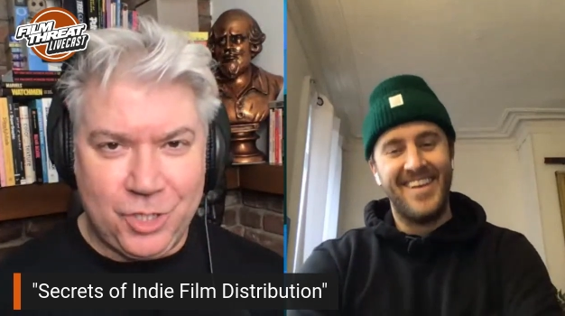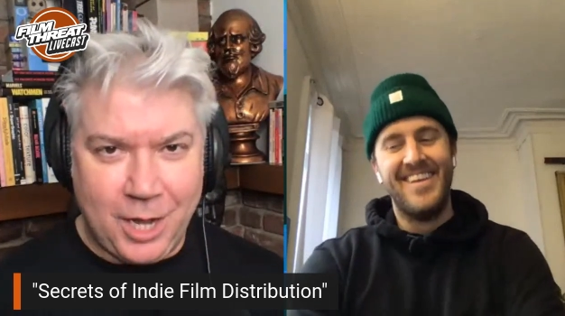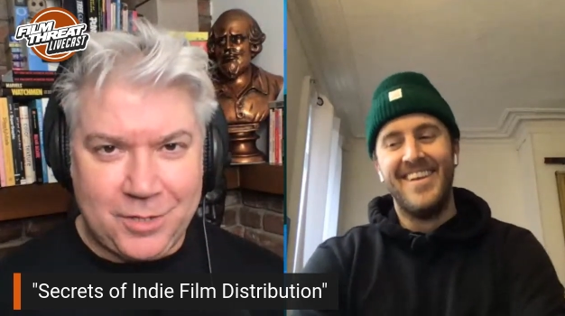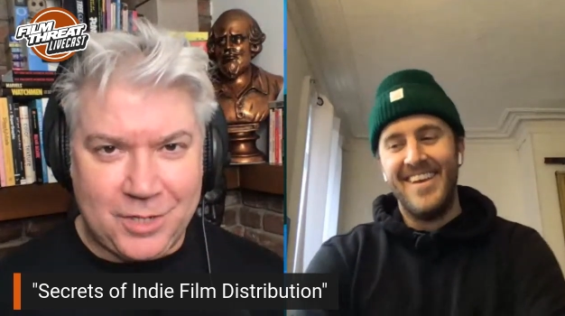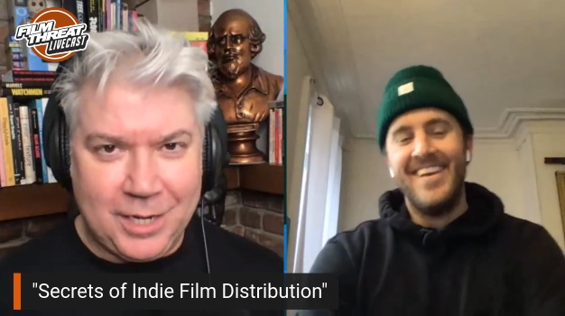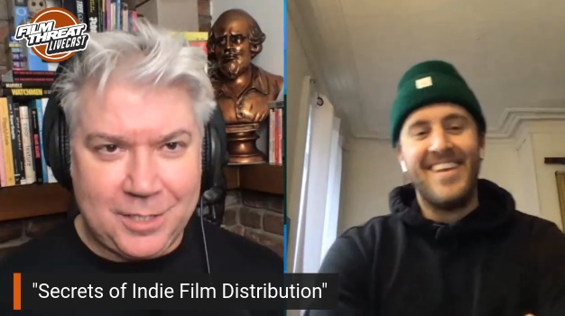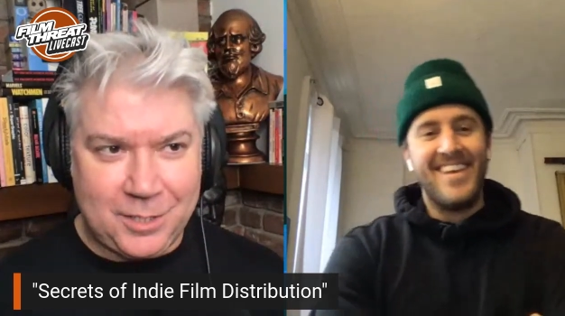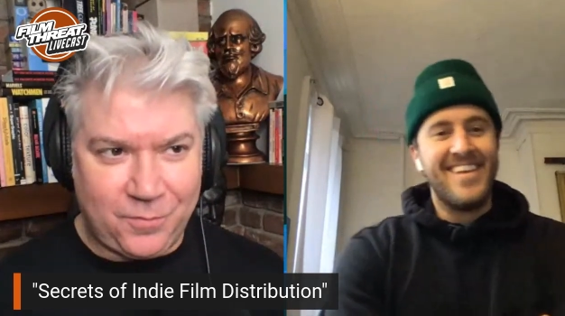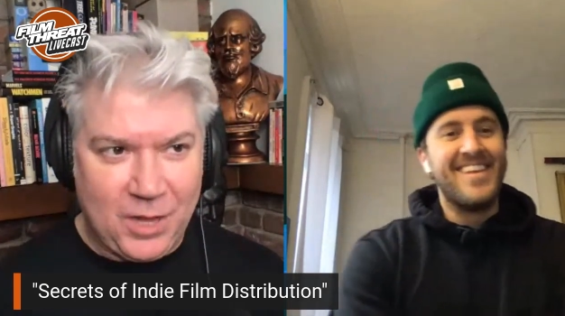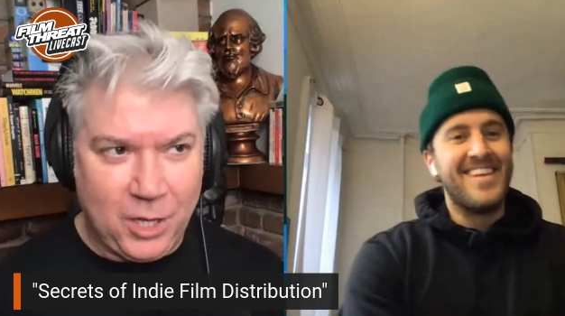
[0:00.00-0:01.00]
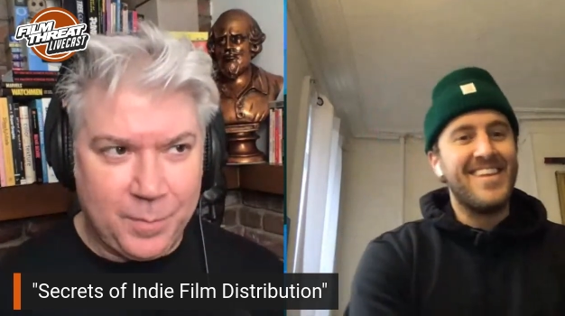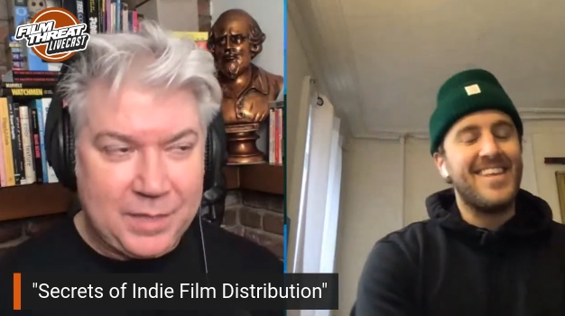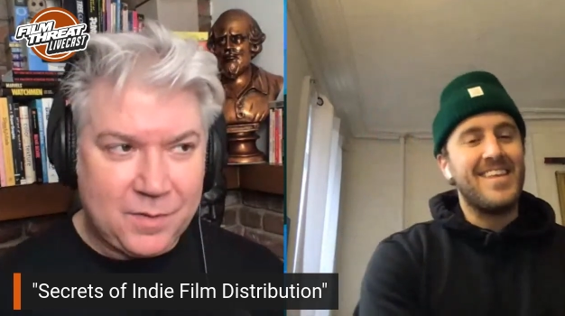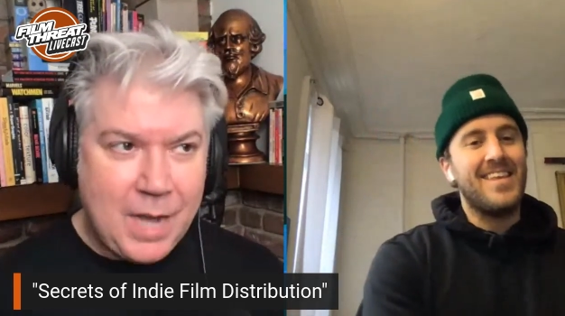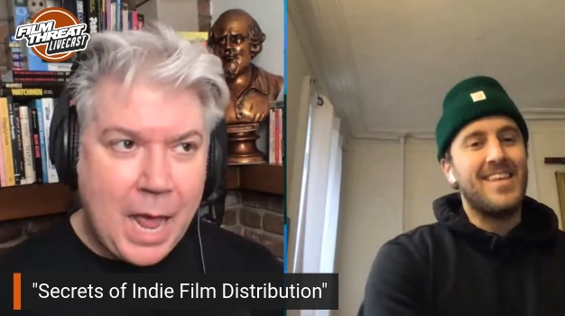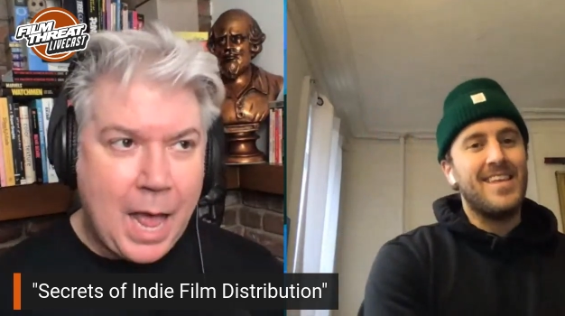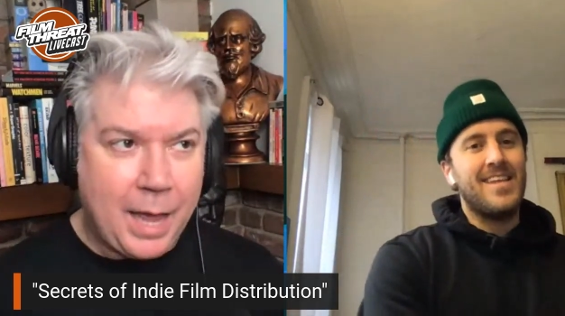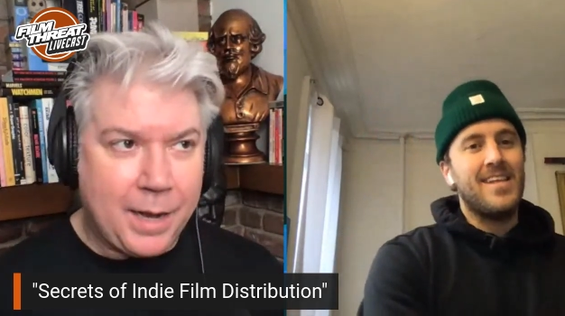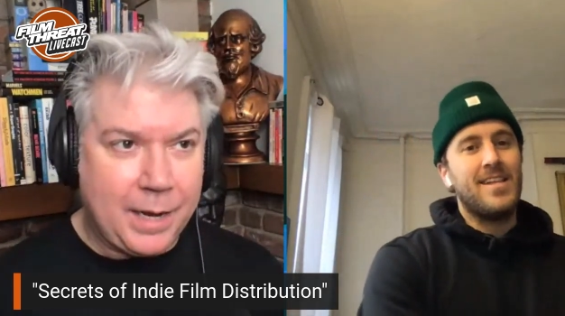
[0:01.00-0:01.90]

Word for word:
Speaker 1: justice film? It's not.